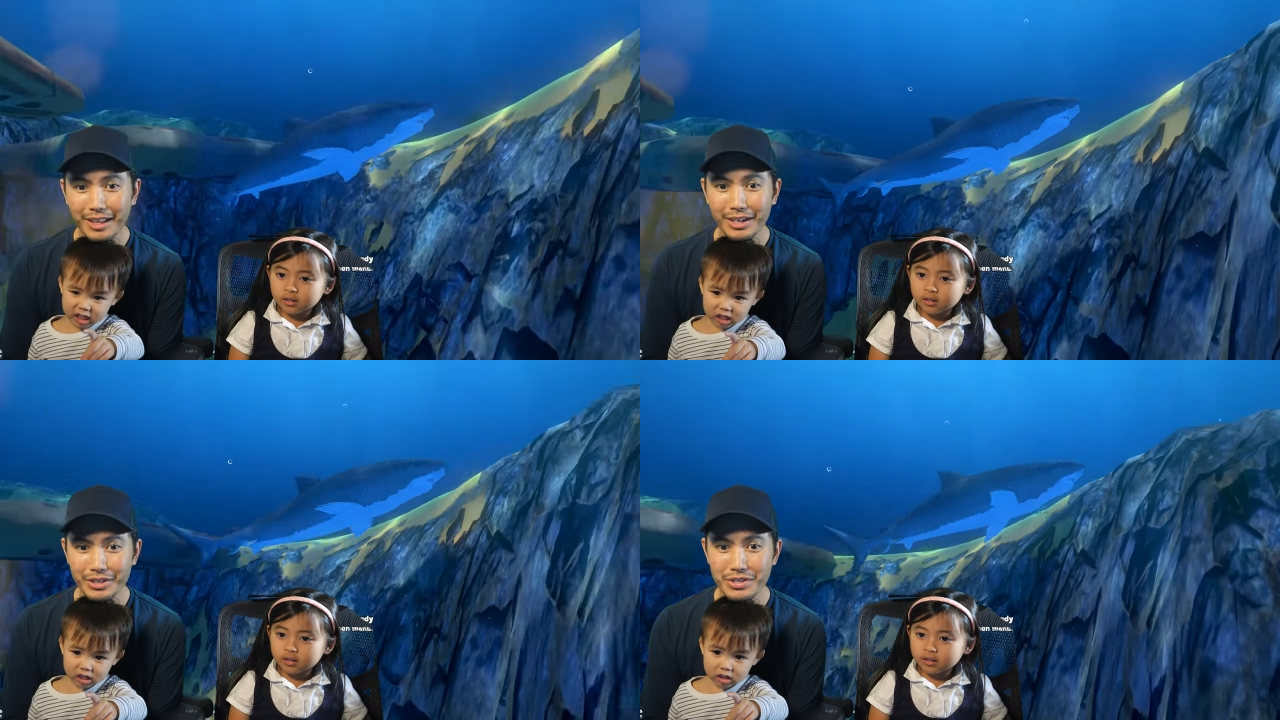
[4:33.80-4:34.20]

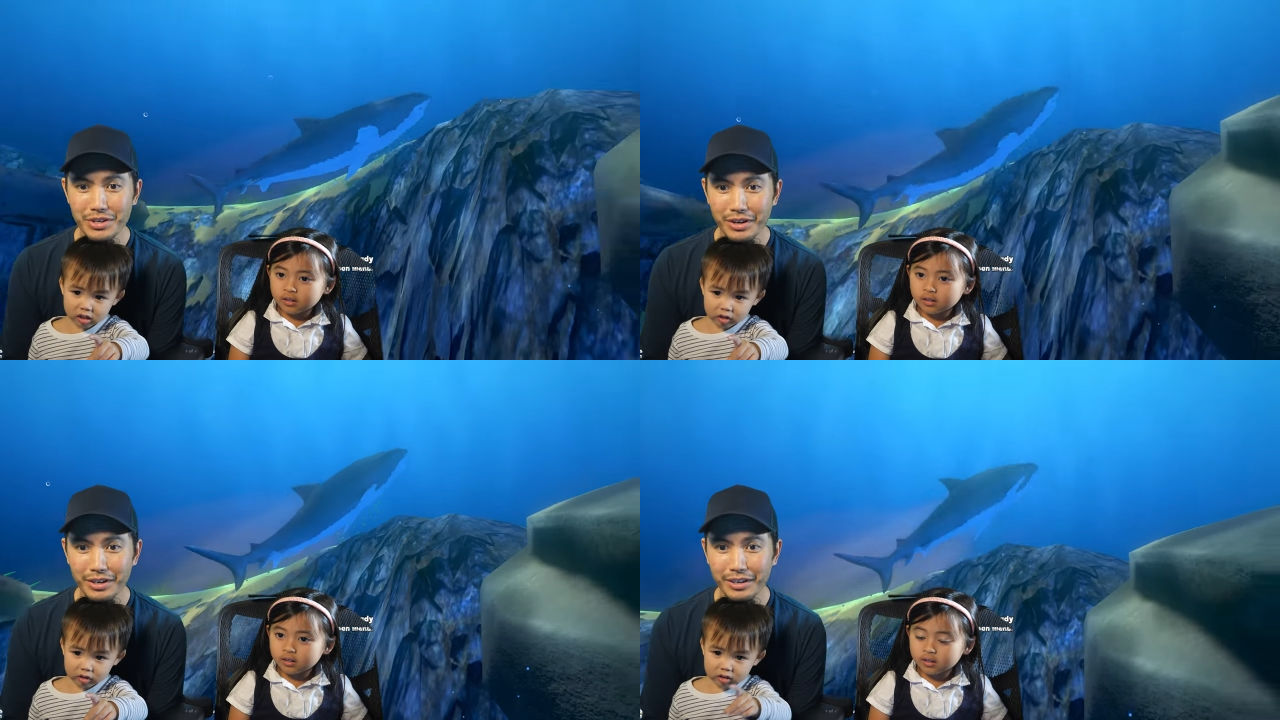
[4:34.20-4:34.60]
Speaker 1: That is
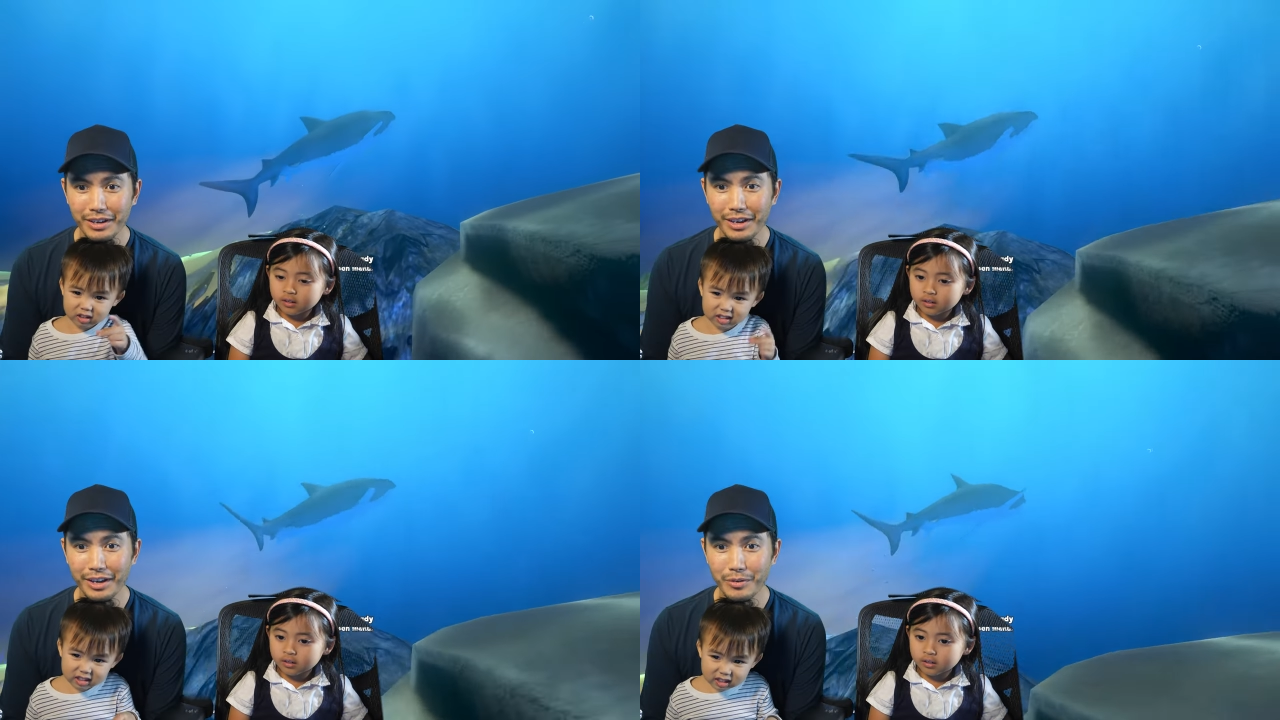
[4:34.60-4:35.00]
shark.
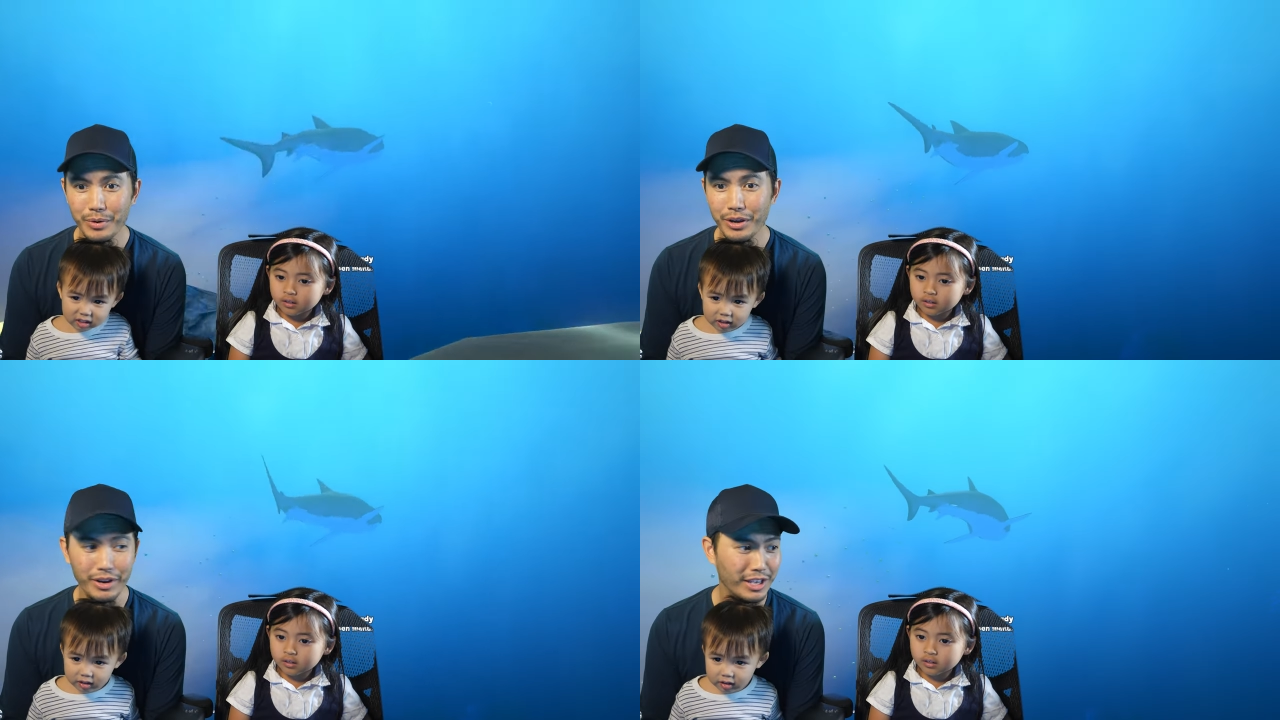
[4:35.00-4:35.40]

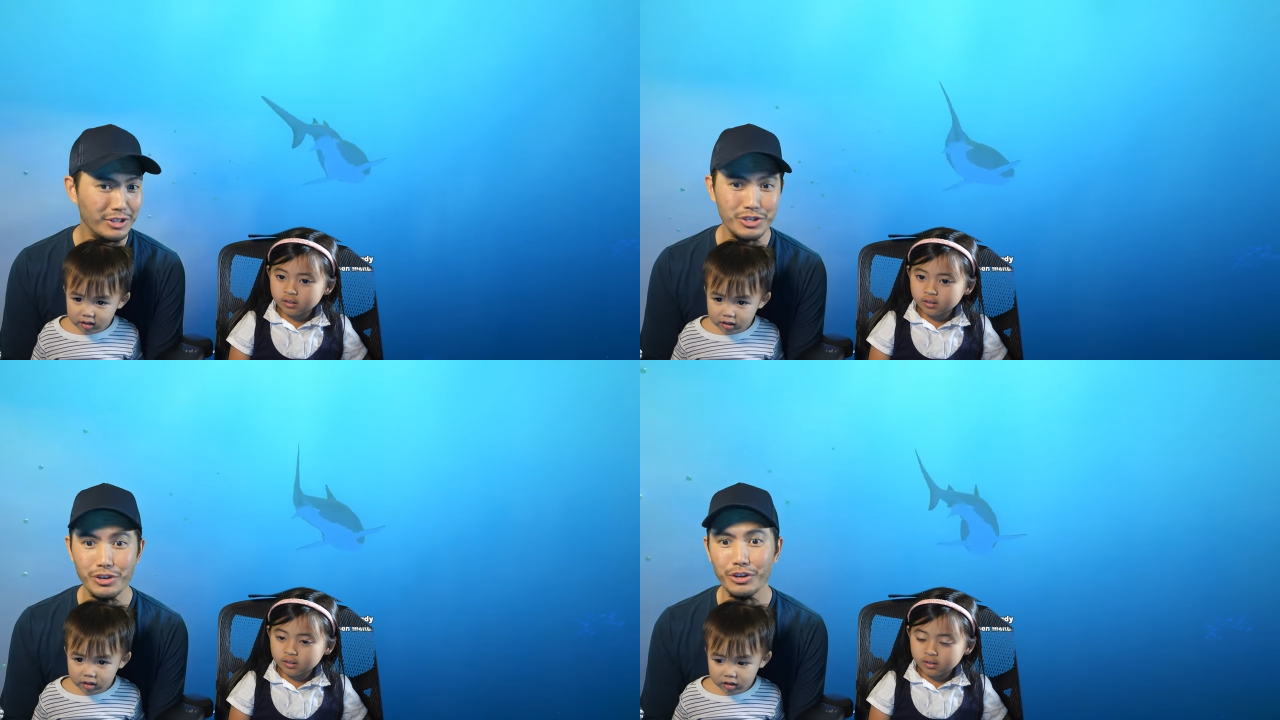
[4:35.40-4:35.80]
And we are
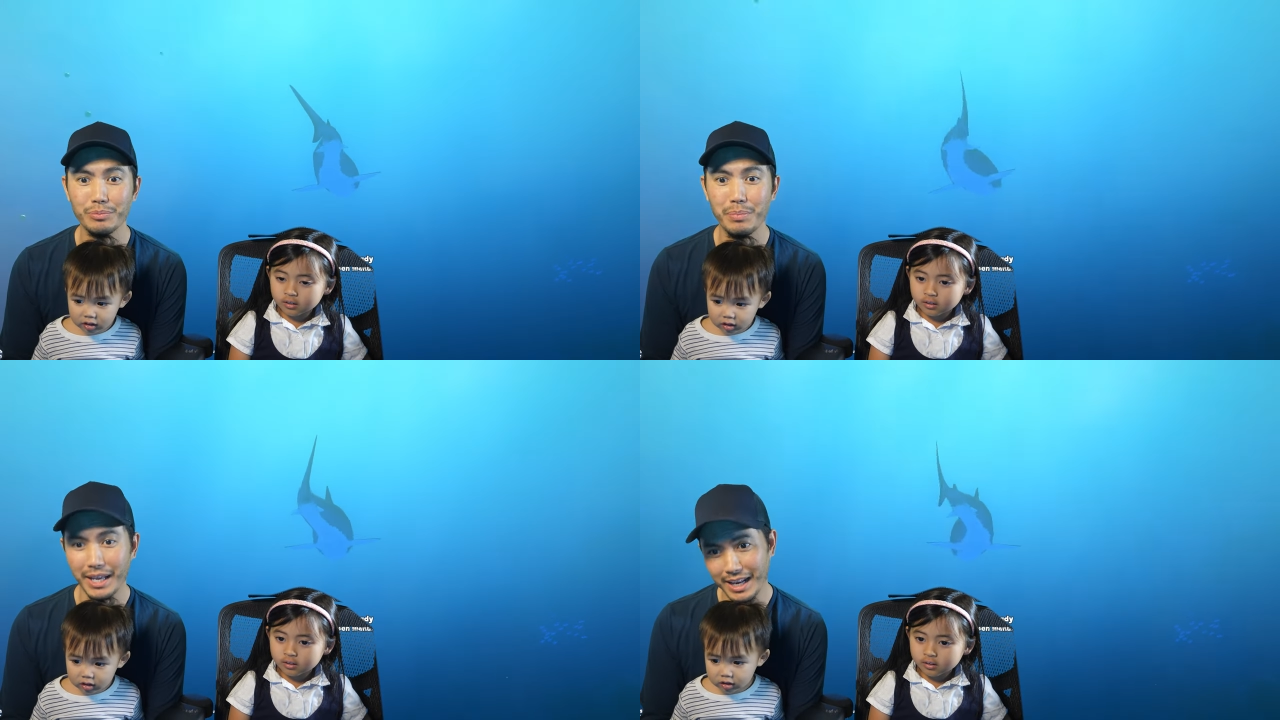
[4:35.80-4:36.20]
in
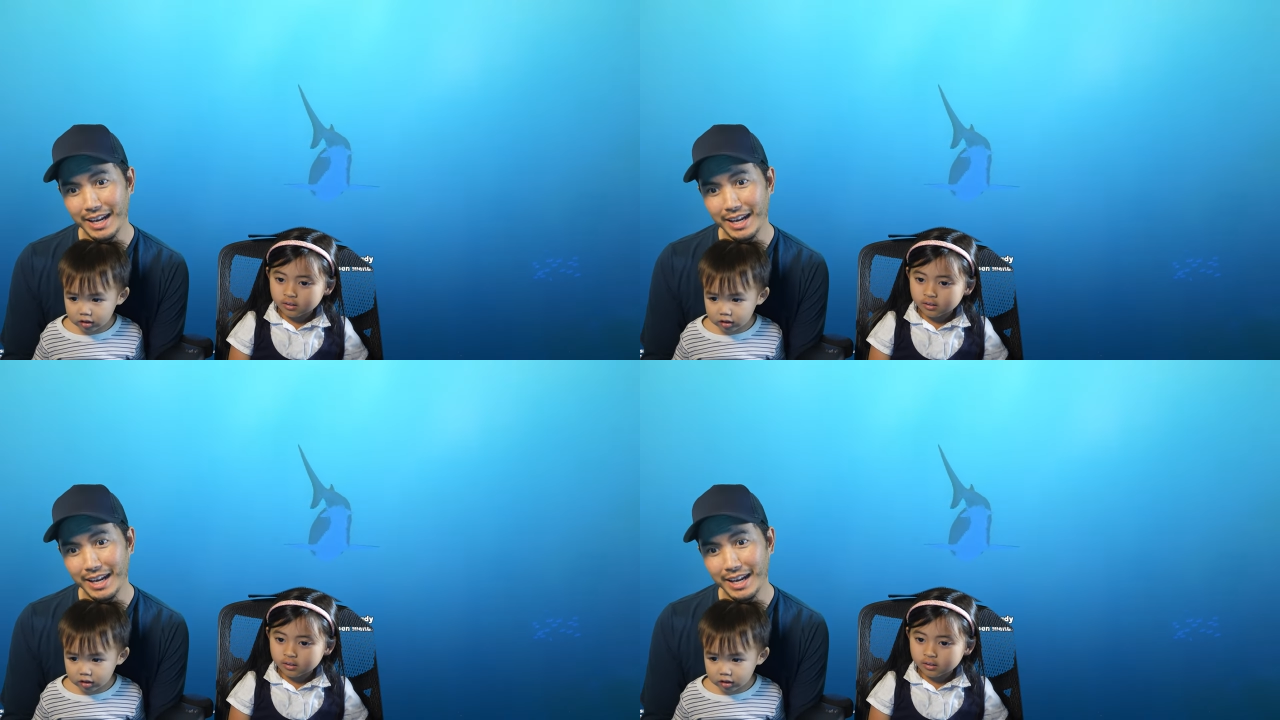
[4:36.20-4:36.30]
shark's belly